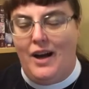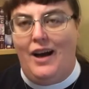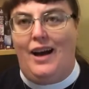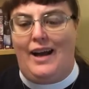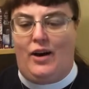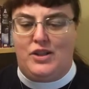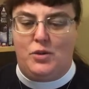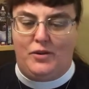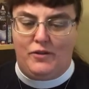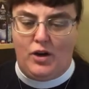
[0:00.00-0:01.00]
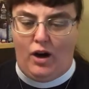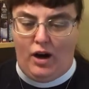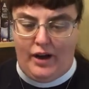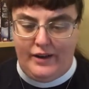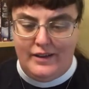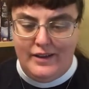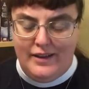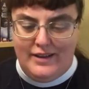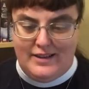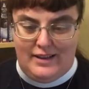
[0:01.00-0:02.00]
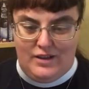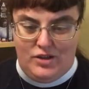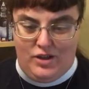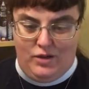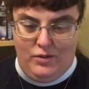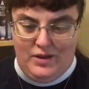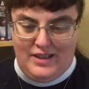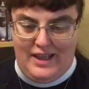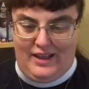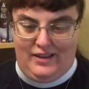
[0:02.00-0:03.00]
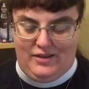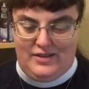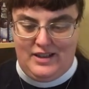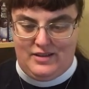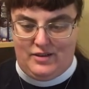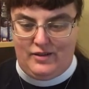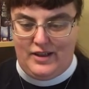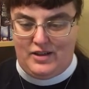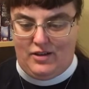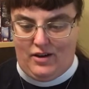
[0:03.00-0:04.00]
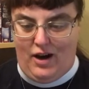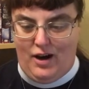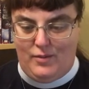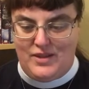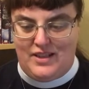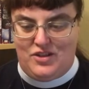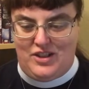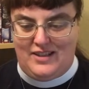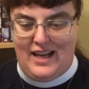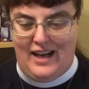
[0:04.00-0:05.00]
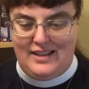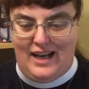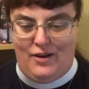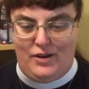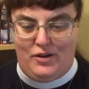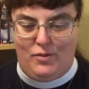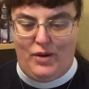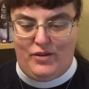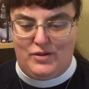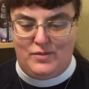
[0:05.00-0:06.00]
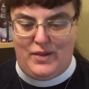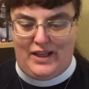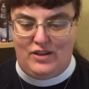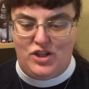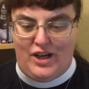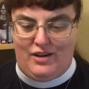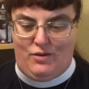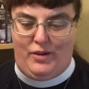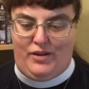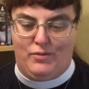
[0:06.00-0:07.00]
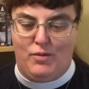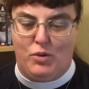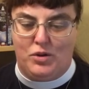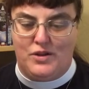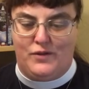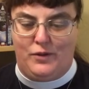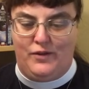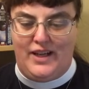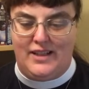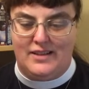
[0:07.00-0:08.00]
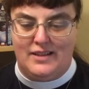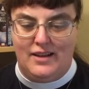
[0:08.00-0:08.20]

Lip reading: I ought to have gone," said Jo, taking her sister into her arms as she sat down in her mother's big chair with a remorseful face.